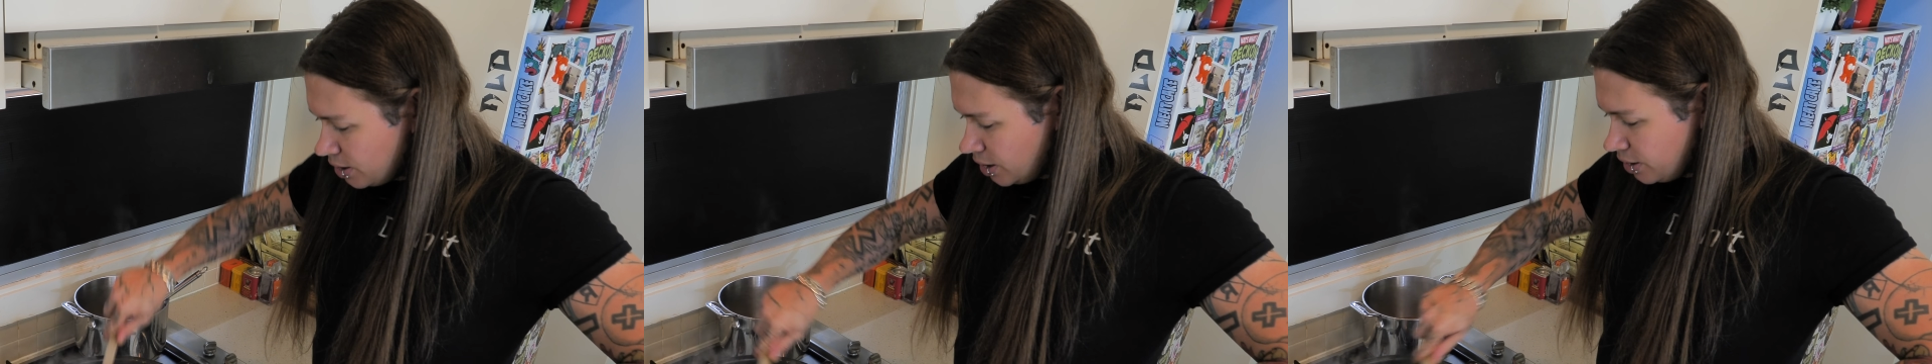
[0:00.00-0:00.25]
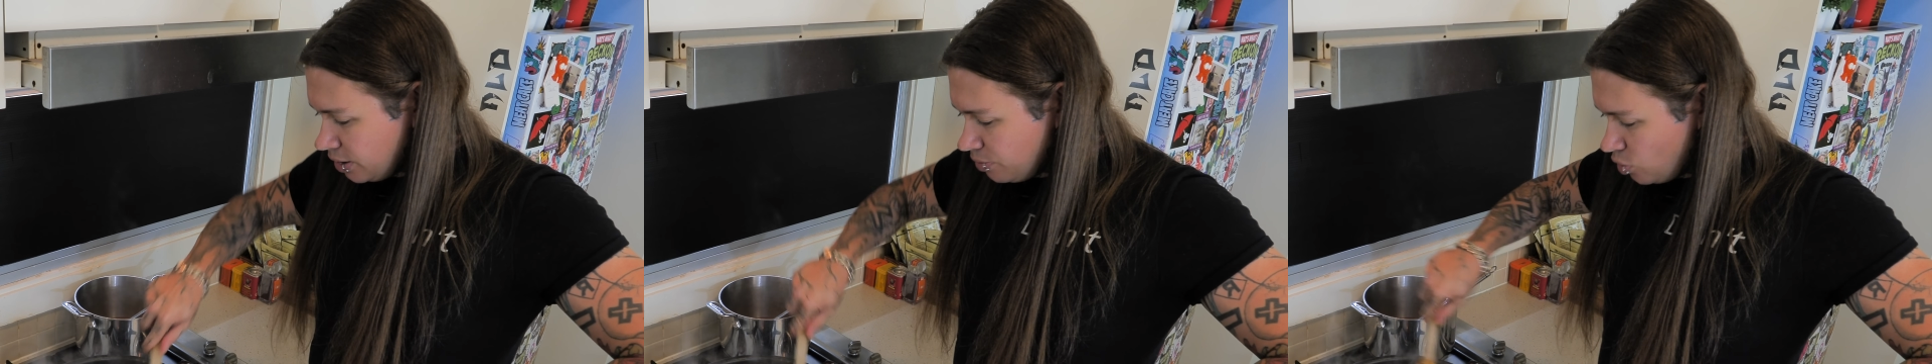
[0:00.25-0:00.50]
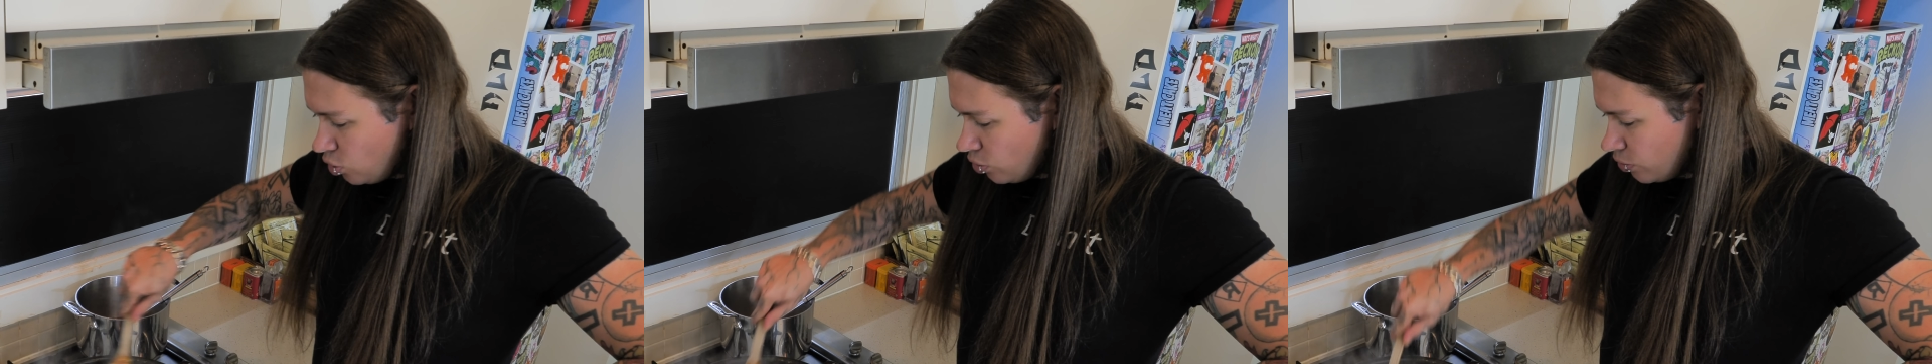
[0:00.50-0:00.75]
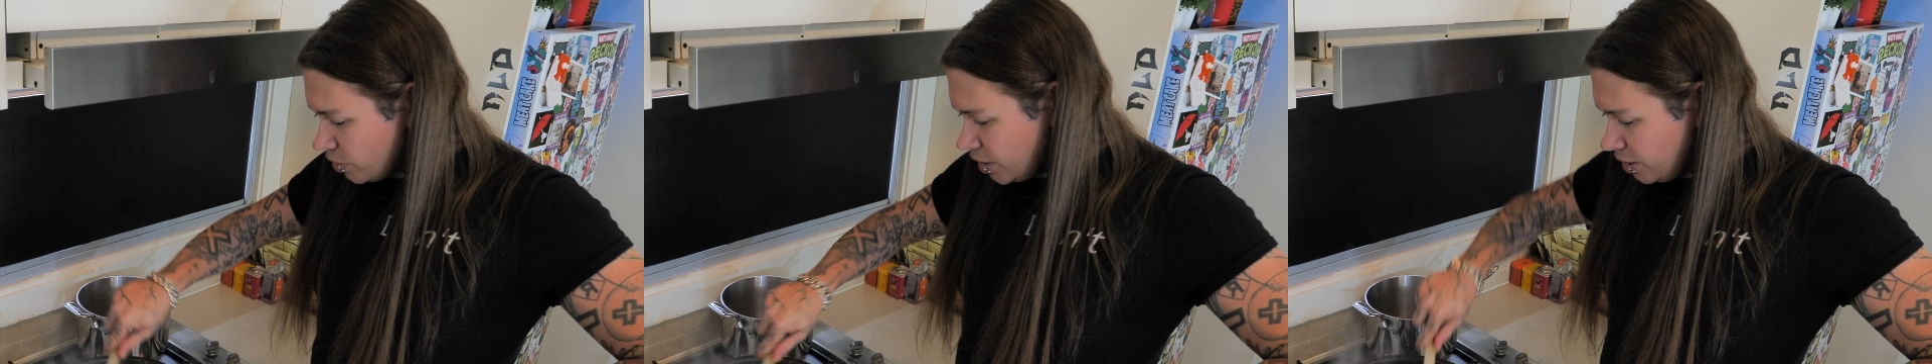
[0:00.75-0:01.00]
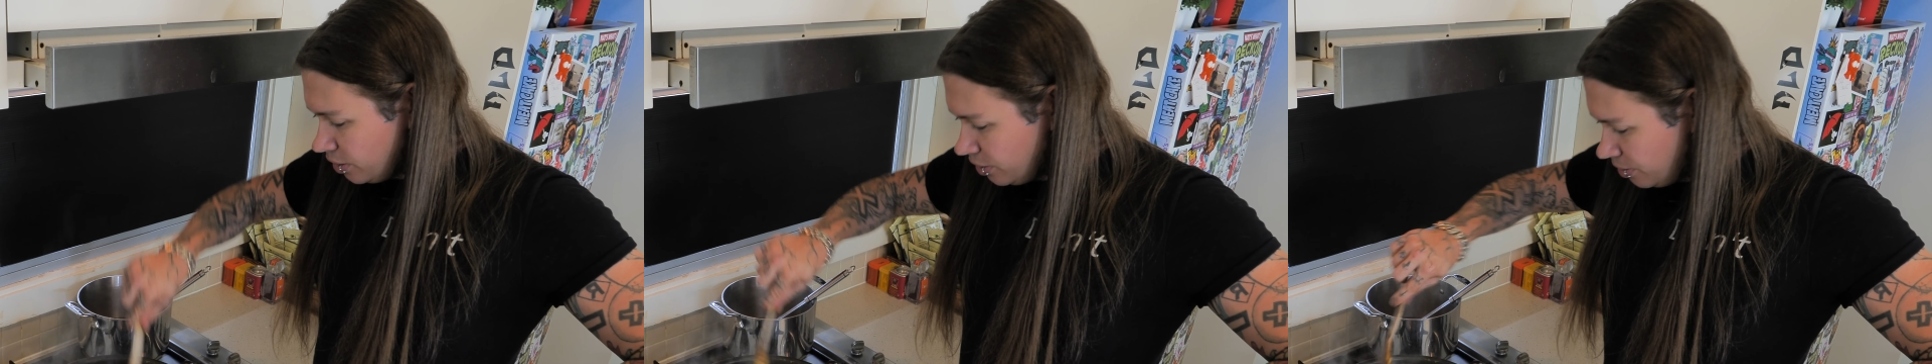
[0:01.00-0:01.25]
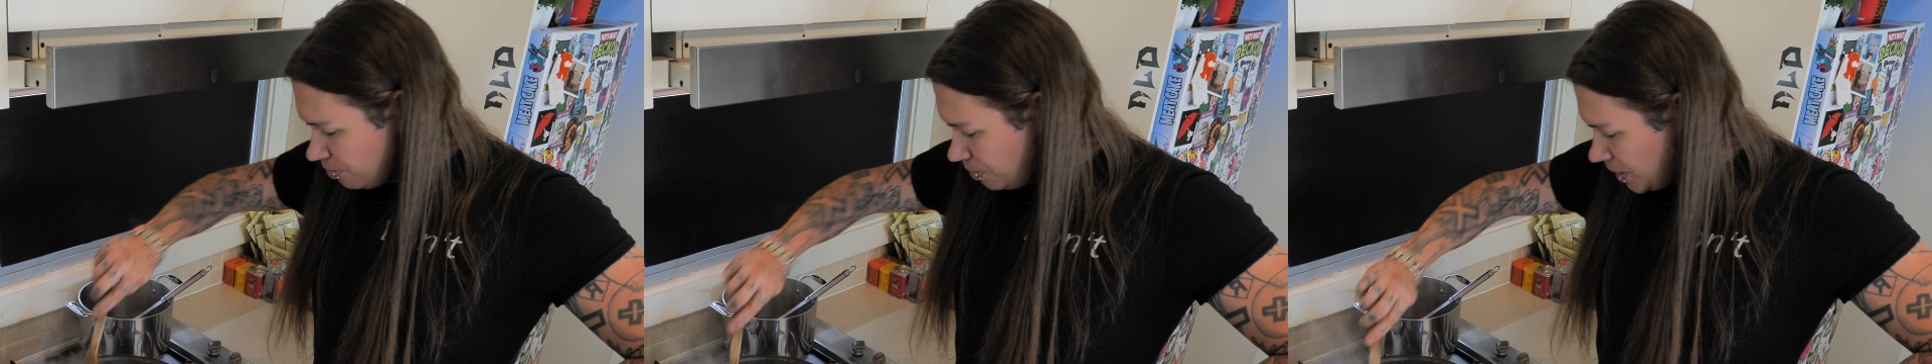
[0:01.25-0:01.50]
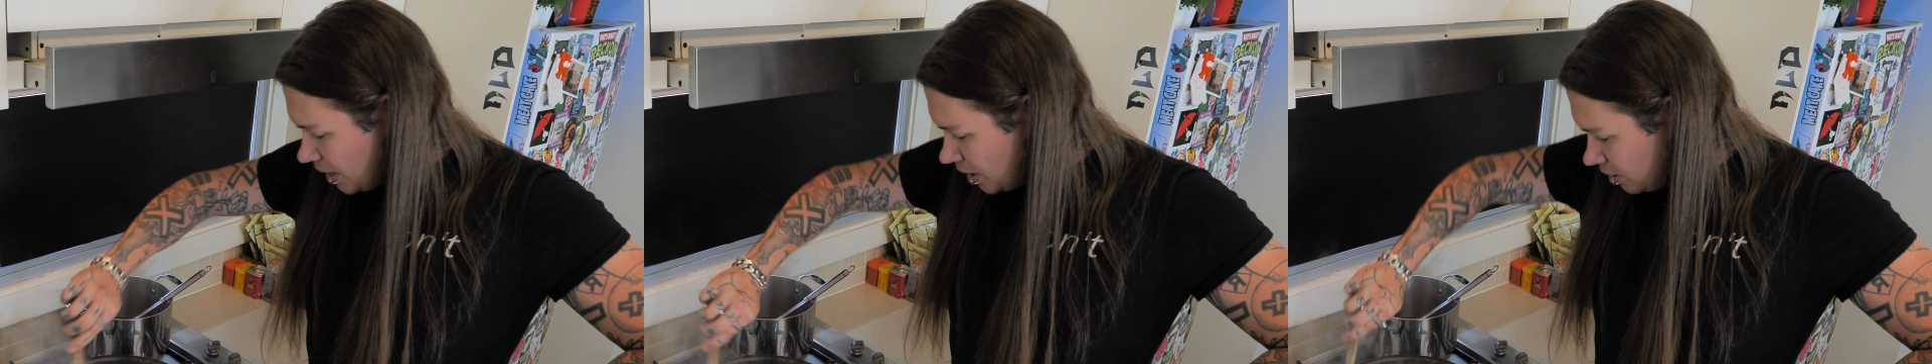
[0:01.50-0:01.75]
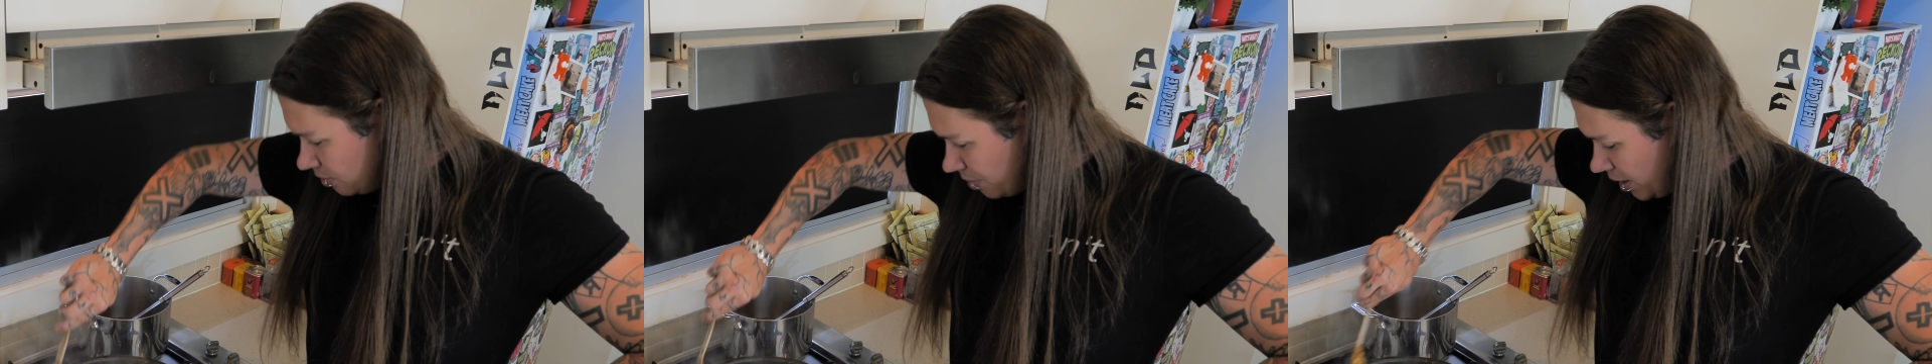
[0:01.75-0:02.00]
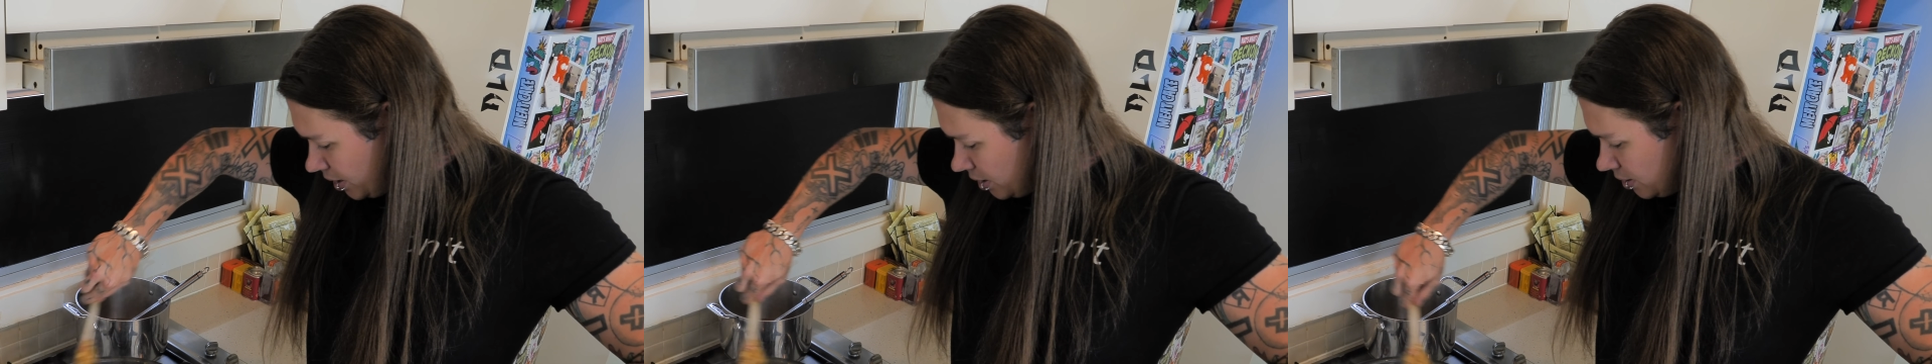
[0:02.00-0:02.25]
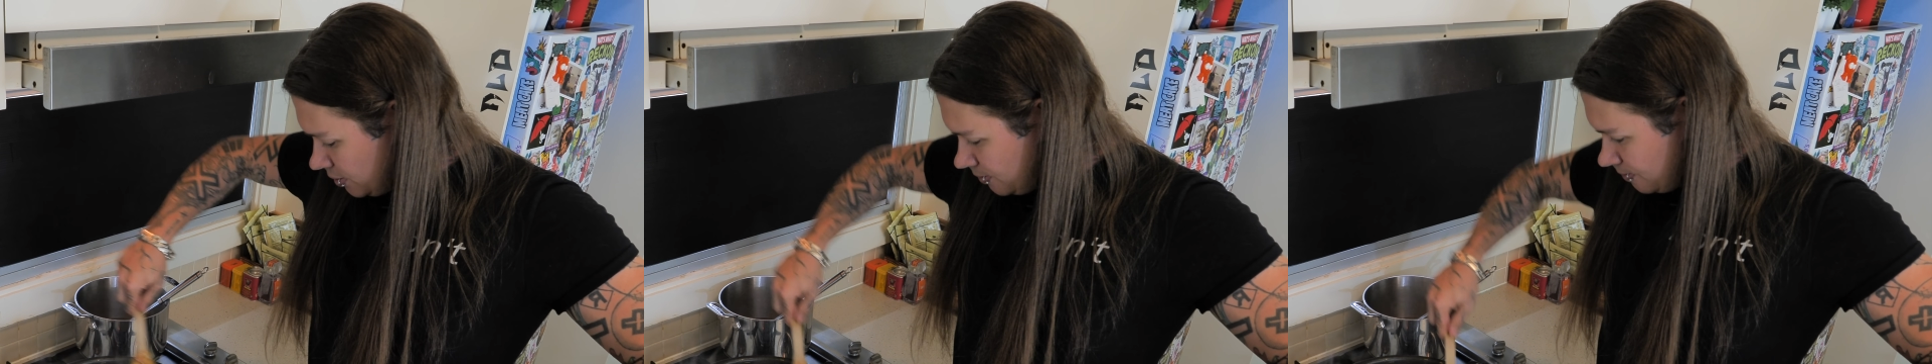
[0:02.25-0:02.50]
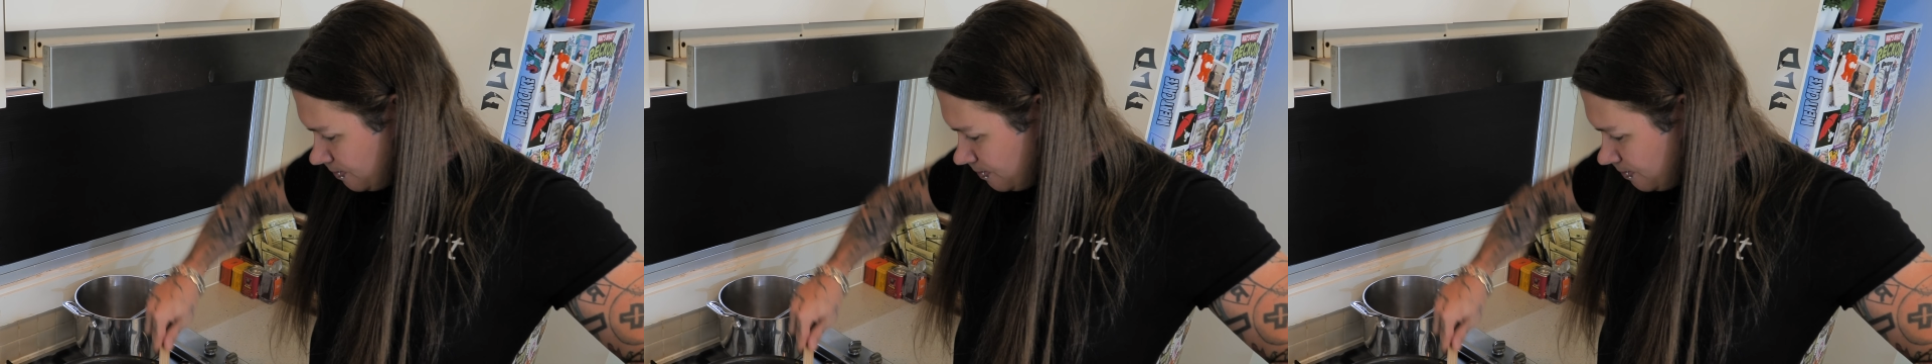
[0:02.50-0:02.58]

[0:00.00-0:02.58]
Nothing more real than powdered bacon.